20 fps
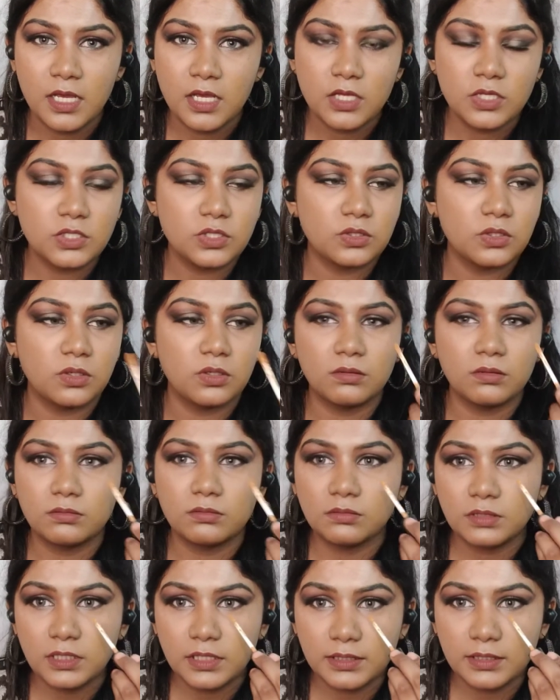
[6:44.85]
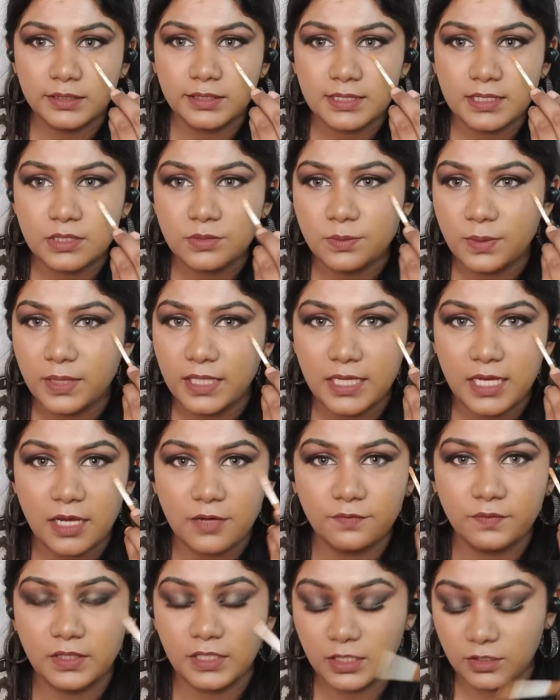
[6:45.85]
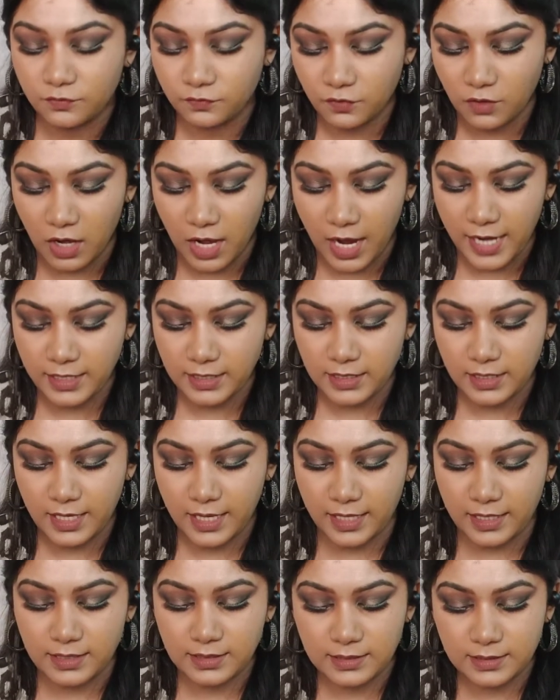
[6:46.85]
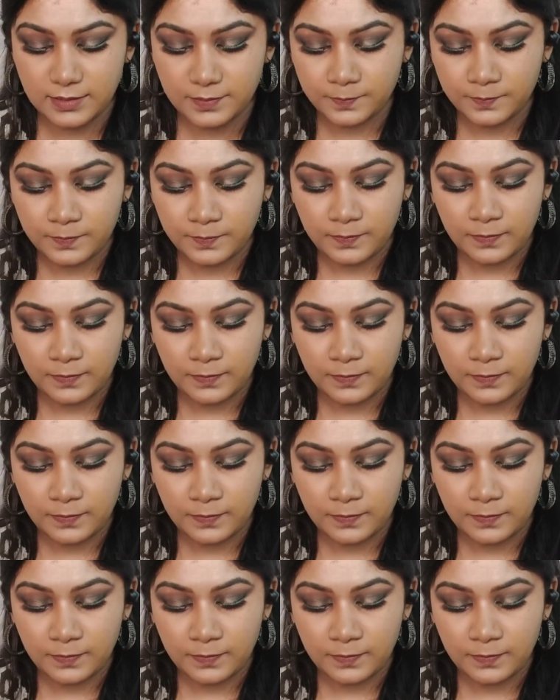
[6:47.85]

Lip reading: so this is very convenient for under eyes.